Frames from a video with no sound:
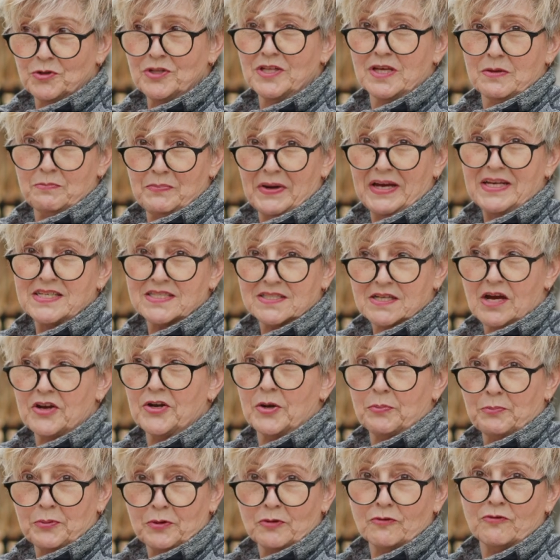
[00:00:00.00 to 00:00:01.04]
really based on
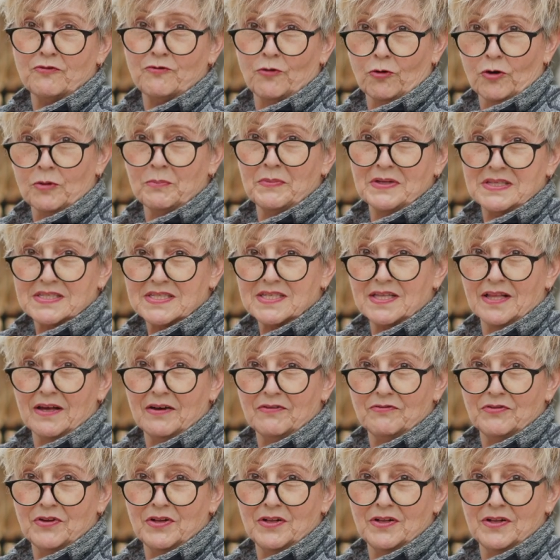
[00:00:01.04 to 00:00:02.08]
a performance
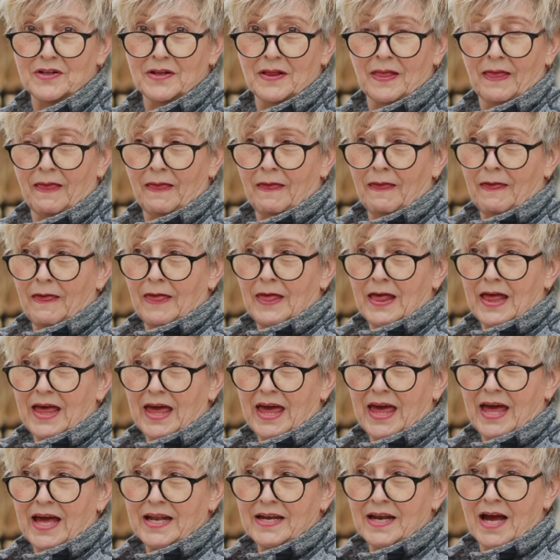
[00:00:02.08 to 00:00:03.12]
level.
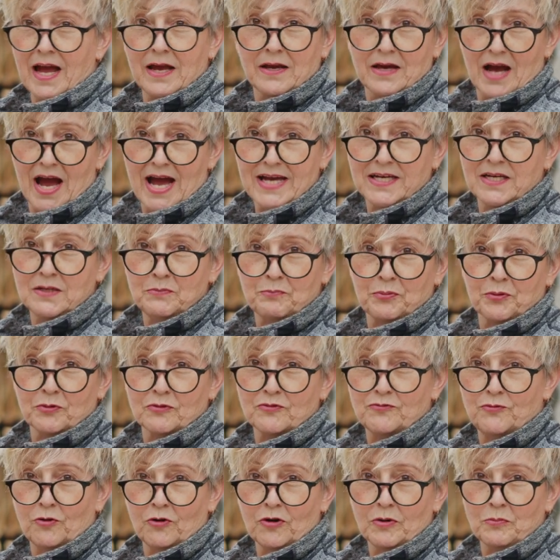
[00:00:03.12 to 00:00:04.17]
And I can
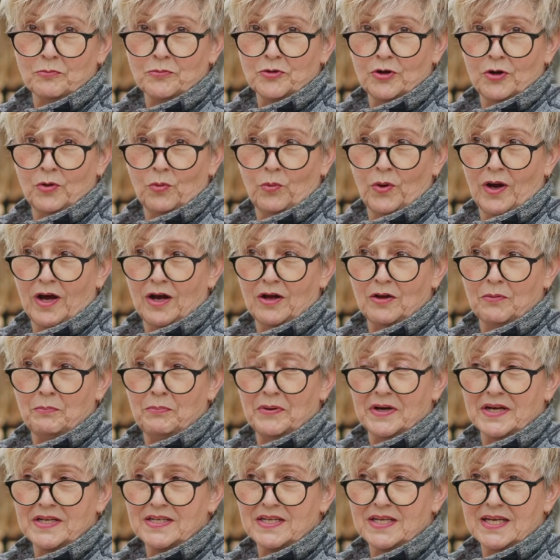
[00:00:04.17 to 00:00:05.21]
perform real well,
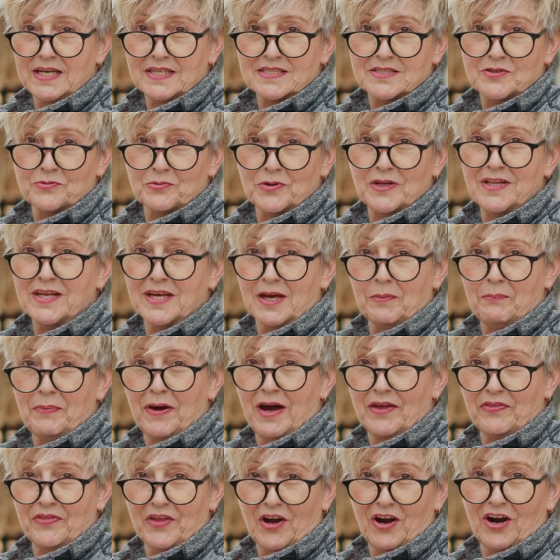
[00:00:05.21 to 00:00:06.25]
but it's really
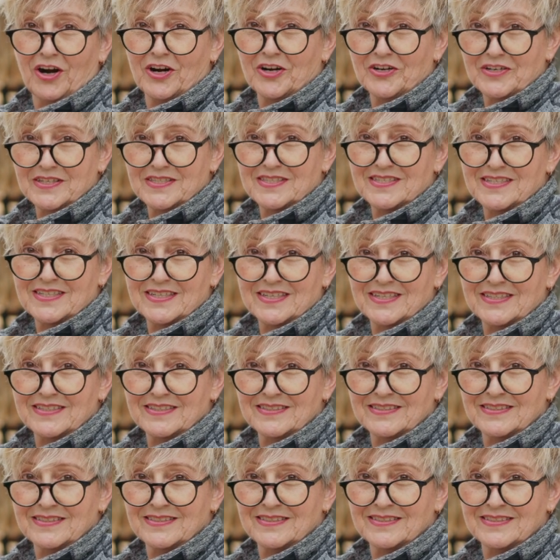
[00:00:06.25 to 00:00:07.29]
about the heart, isn't it?
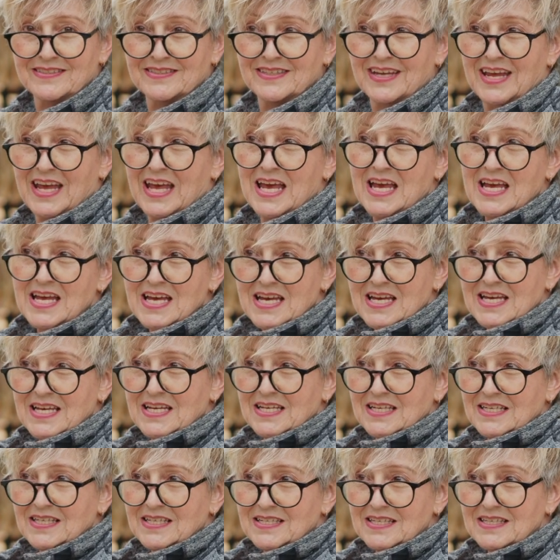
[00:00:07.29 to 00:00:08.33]

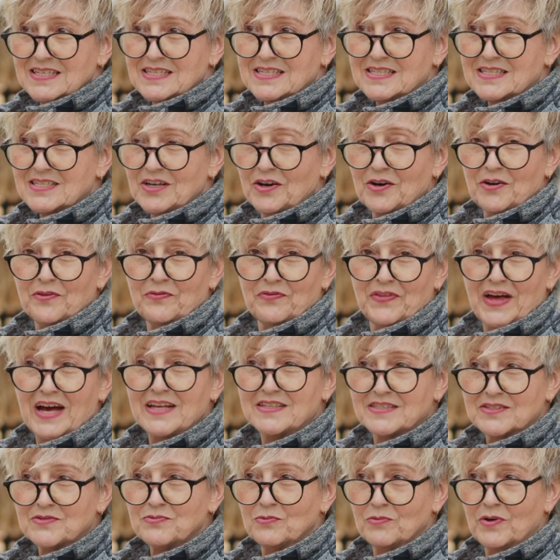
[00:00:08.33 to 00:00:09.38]
So
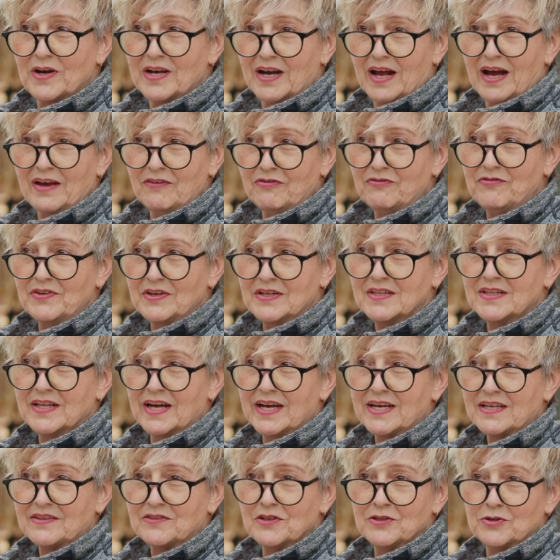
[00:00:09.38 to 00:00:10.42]
that's what I feel
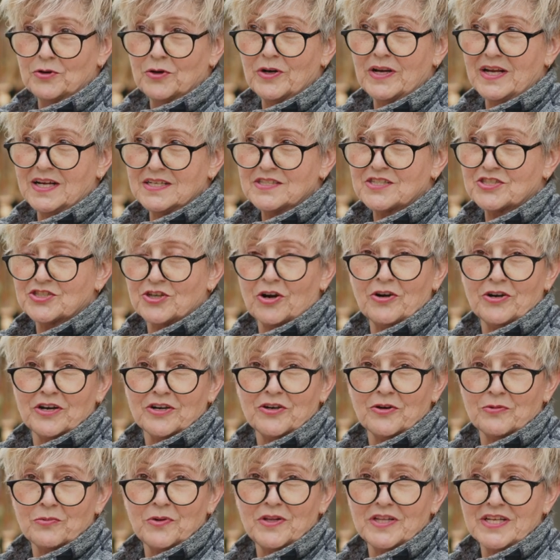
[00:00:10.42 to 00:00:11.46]
like the Lord has
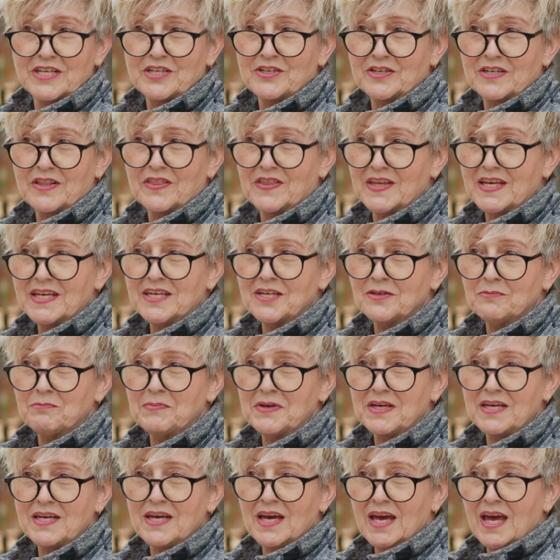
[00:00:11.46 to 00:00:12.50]
started a really good thing in
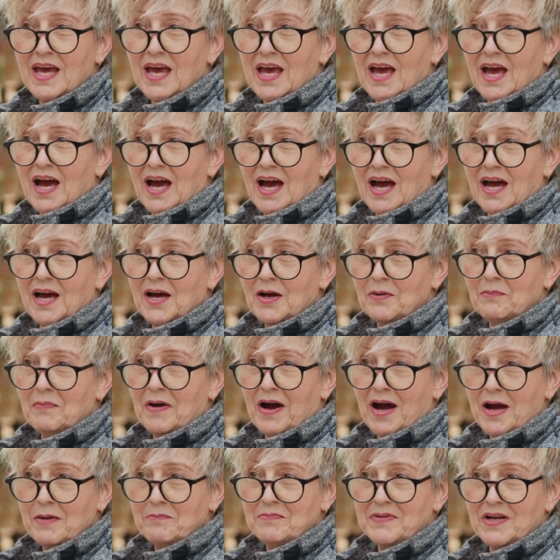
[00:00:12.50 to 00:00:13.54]
me.
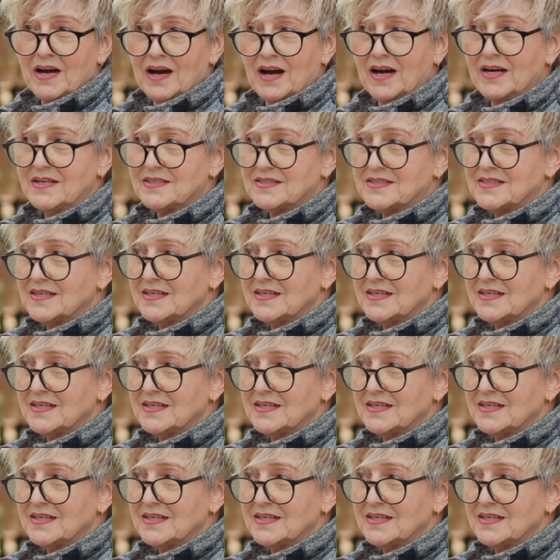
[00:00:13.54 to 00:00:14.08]
I'm not